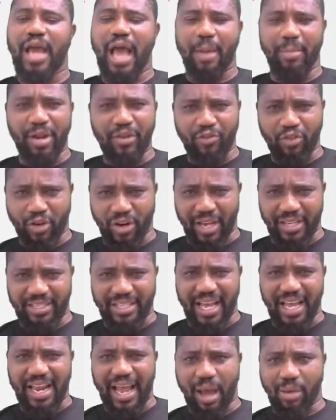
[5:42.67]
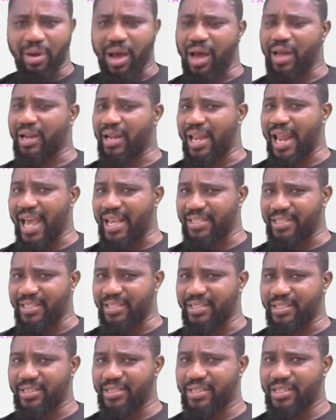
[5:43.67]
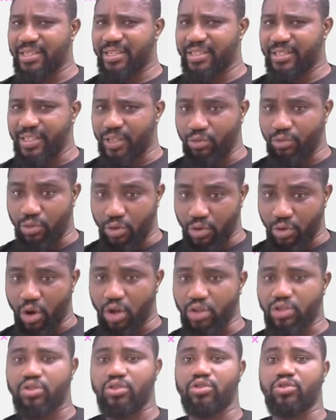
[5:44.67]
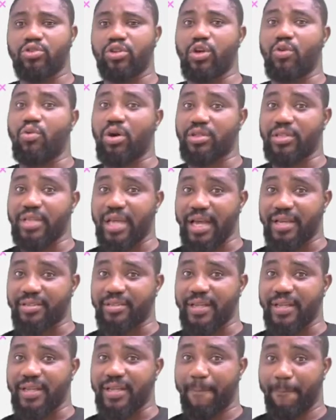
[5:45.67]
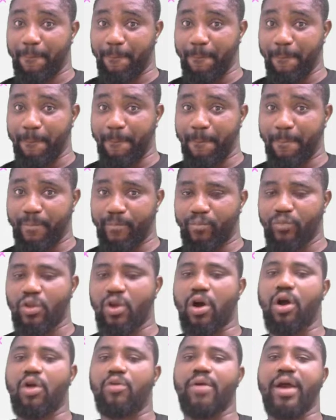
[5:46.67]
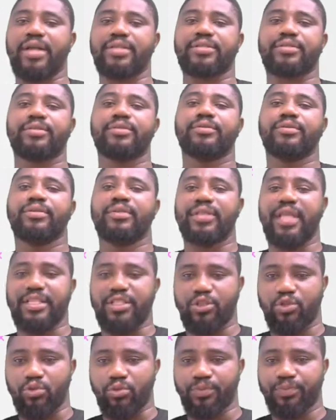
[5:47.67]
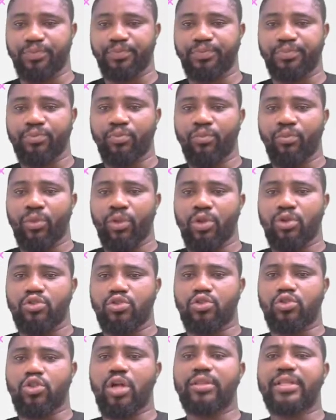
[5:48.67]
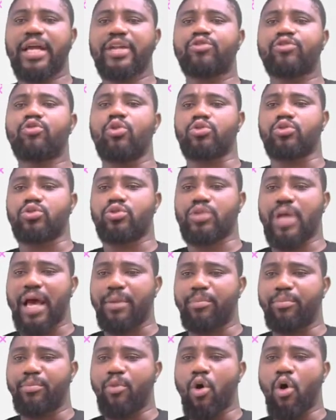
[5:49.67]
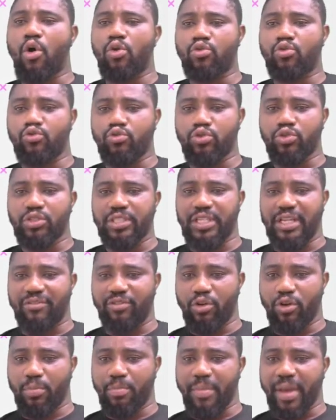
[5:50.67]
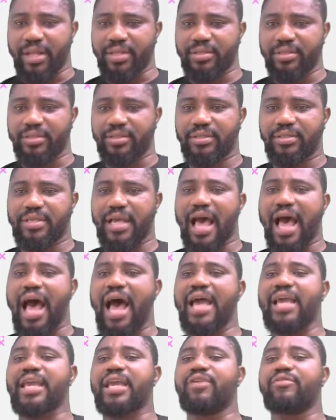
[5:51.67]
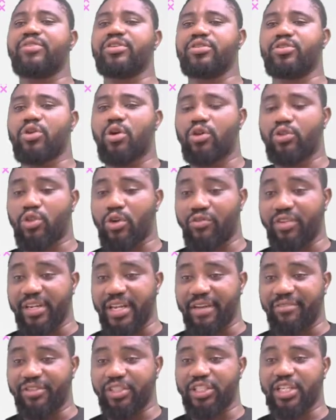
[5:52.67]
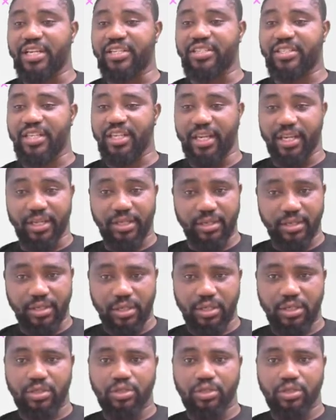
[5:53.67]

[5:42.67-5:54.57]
I believe you understand how I analyze this till we got to the what answer. All right. 32. Stunted growth and poor root development are a result of a deficiency in